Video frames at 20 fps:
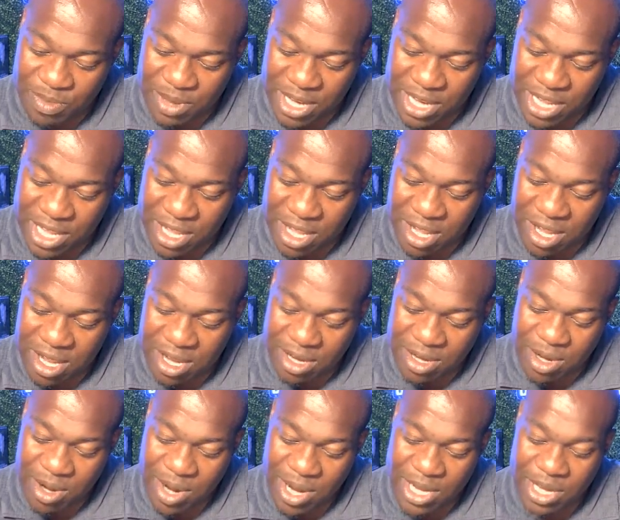
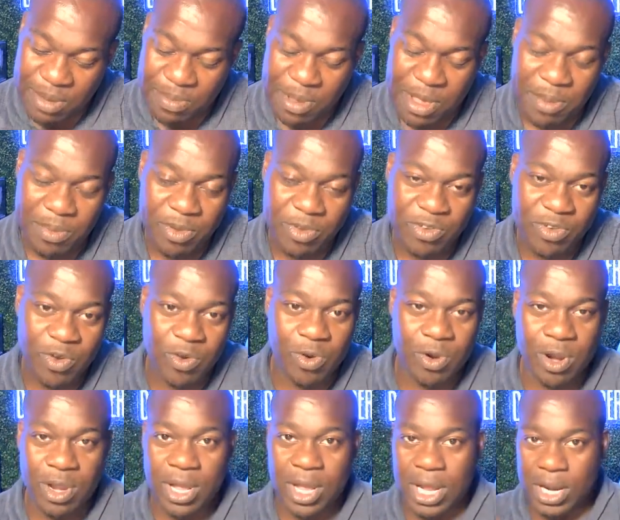Milian, right? The People's Court.